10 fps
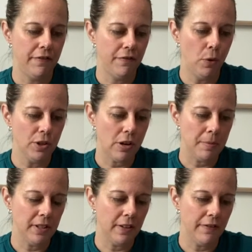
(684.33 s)
4
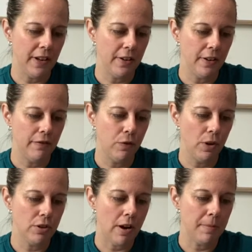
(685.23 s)
drops of Defender,
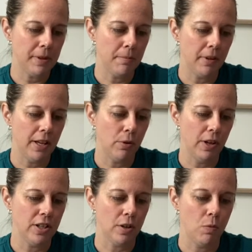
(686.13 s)
4 drops of blood
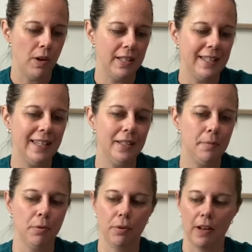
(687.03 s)
orange, and 1
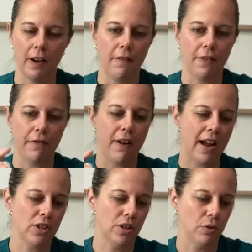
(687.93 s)
teaspoon of the
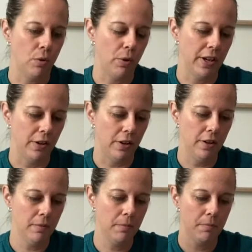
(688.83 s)
fractioned oil.